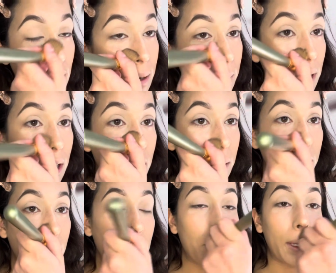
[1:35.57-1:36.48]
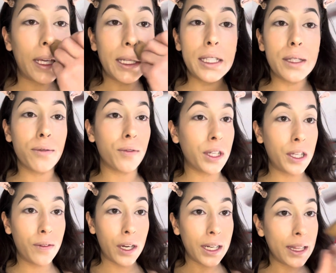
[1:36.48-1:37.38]
I'm not making this video
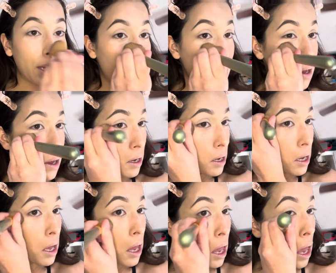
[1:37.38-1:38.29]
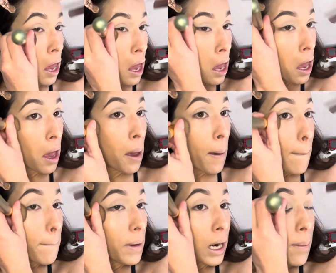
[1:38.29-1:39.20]
very long,
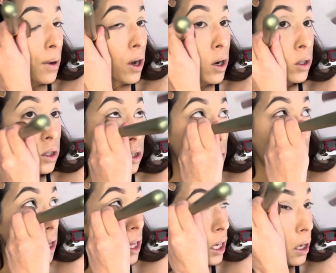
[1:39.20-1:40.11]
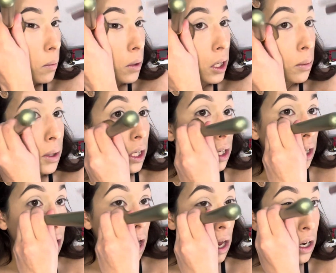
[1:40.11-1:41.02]
but I think I'm gonna be
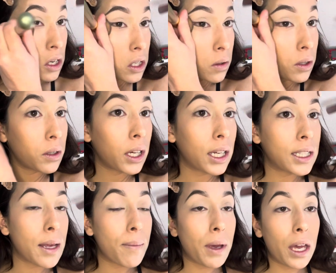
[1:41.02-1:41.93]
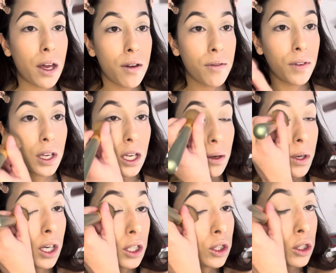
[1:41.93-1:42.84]
showing you guys my outfit, what
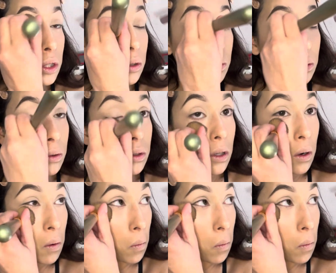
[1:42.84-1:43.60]
I choose or